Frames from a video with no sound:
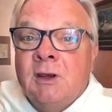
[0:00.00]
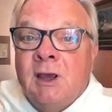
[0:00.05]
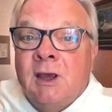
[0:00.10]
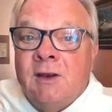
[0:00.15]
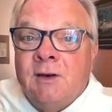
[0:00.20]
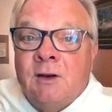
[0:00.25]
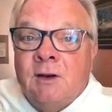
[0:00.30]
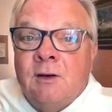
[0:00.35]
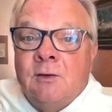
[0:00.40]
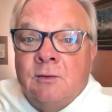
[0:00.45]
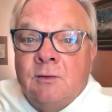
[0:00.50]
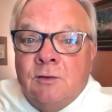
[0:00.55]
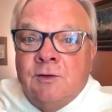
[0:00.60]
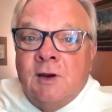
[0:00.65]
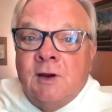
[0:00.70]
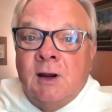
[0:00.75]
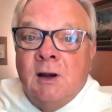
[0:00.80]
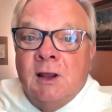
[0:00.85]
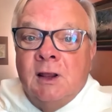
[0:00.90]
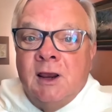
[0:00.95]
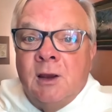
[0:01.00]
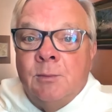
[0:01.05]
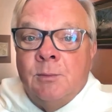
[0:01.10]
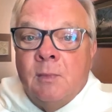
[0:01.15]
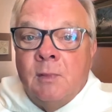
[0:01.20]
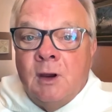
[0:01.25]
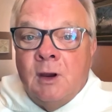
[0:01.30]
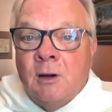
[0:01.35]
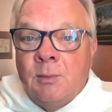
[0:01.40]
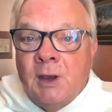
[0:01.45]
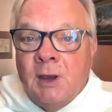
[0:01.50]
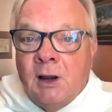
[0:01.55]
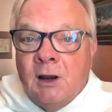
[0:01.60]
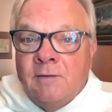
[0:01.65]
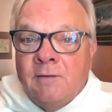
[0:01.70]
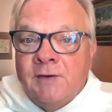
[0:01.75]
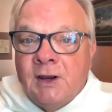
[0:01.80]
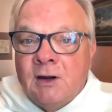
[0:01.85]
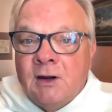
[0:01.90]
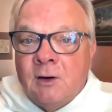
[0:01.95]
and then suddenly I'm
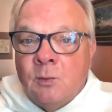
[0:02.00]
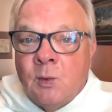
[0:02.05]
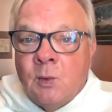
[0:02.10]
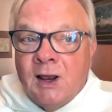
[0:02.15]
elevated.